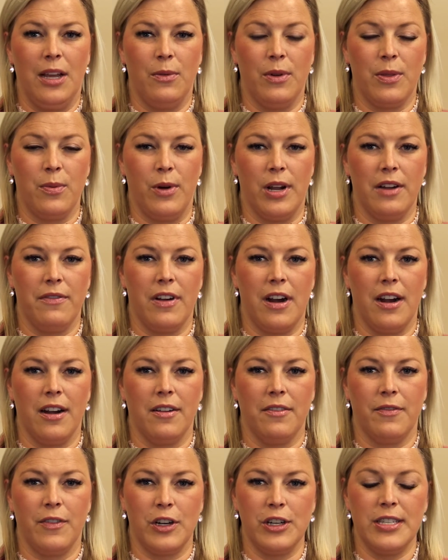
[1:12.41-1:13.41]
with one of our
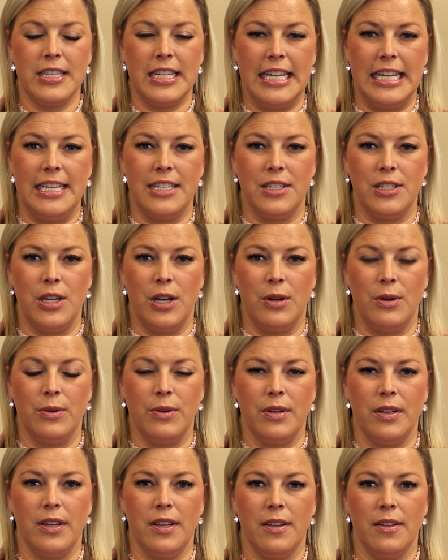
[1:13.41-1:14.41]
First
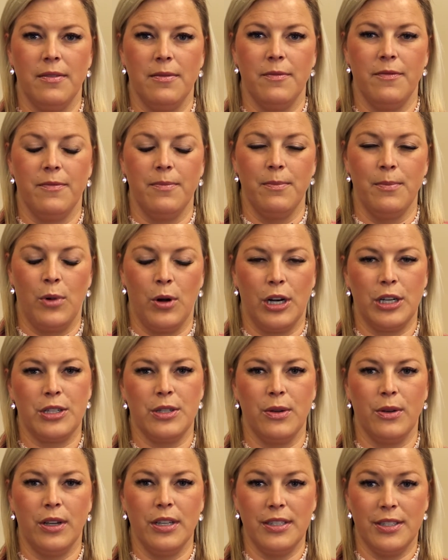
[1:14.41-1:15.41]
Keystone mortgage
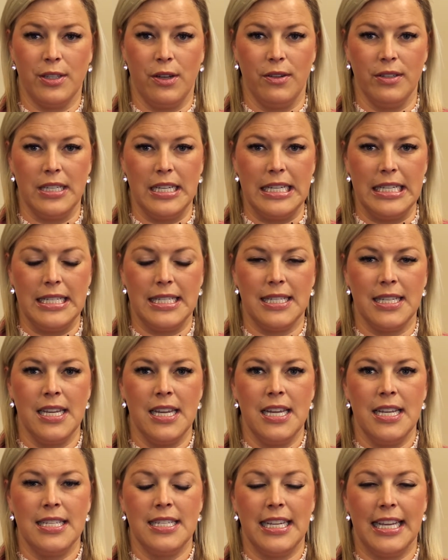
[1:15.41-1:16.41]
loan
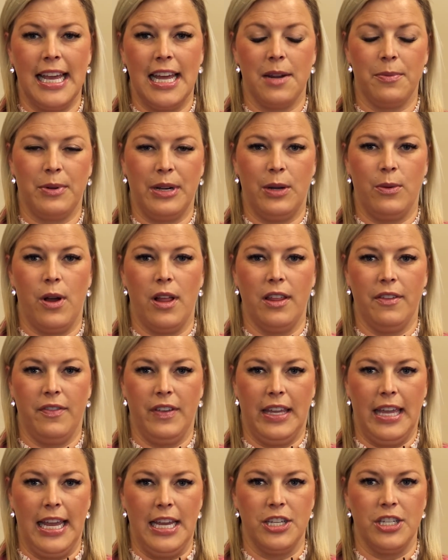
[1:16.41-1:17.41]
consultants to get a
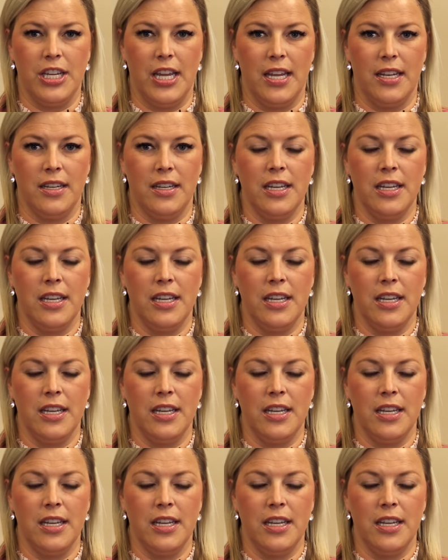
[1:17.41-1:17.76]
pre-qualification.